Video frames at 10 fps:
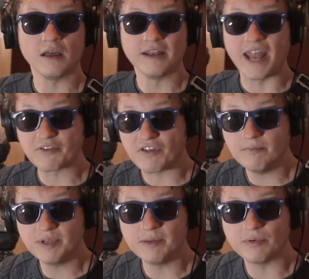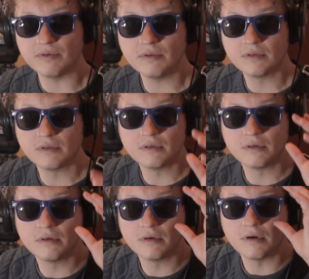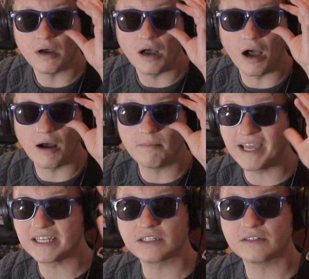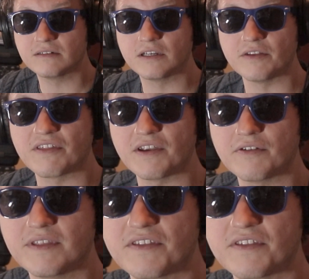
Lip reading: Now, some people might consider this